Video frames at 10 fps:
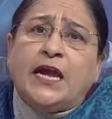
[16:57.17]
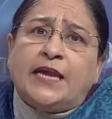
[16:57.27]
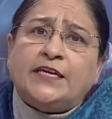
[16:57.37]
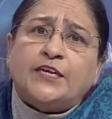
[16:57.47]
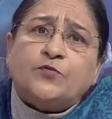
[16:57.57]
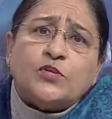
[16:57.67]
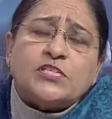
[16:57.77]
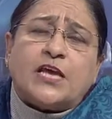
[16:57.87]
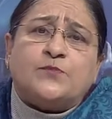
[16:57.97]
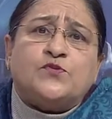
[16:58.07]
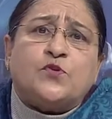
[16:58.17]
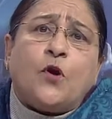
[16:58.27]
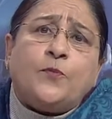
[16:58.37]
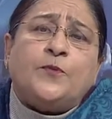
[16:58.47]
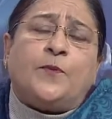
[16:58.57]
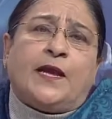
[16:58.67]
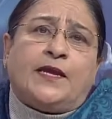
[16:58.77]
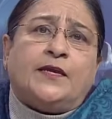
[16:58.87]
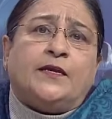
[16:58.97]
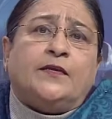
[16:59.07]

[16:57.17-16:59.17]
and it was absorbed by